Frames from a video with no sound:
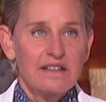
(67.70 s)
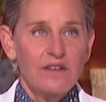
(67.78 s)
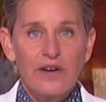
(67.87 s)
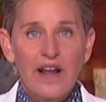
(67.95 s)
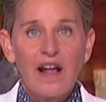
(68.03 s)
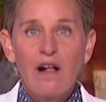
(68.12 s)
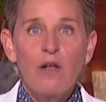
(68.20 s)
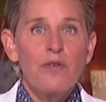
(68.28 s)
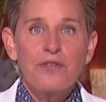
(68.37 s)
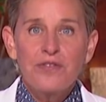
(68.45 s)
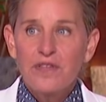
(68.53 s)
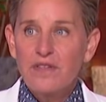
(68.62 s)
Your
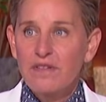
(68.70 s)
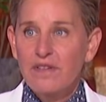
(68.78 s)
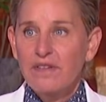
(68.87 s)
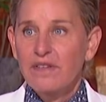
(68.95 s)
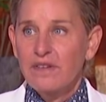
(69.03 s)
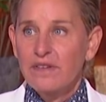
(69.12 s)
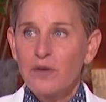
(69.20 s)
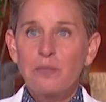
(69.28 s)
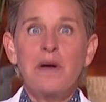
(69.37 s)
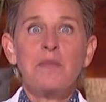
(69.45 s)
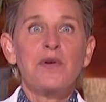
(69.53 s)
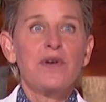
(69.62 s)
health, your
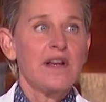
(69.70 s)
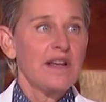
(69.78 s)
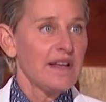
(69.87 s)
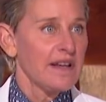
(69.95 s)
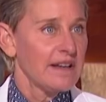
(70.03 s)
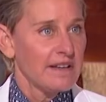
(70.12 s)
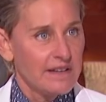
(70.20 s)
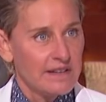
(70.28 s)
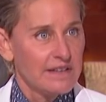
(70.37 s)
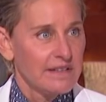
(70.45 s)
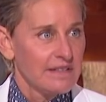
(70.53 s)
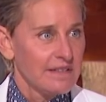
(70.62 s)
memory,
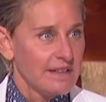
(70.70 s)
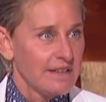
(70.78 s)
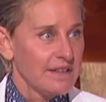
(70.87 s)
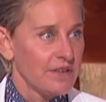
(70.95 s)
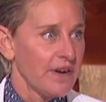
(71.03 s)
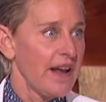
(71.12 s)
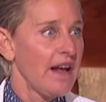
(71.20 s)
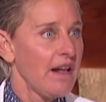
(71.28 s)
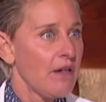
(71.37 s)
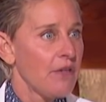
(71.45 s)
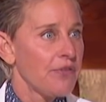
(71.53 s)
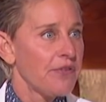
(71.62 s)
your
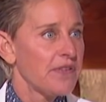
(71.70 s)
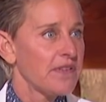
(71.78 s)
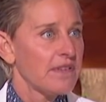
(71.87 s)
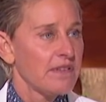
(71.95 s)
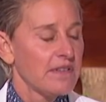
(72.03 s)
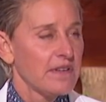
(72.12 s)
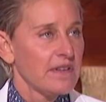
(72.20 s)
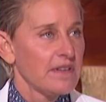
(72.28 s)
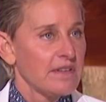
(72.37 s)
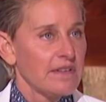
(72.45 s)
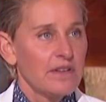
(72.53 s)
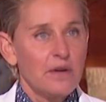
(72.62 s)
health,
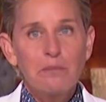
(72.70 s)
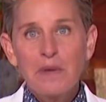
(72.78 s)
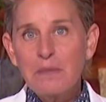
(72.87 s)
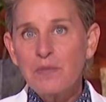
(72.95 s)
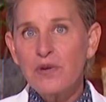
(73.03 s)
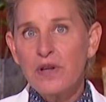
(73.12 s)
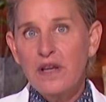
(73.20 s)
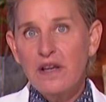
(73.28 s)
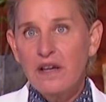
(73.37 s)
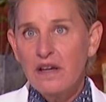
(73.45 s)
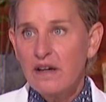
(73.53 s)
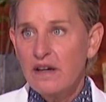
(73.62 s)
your memory.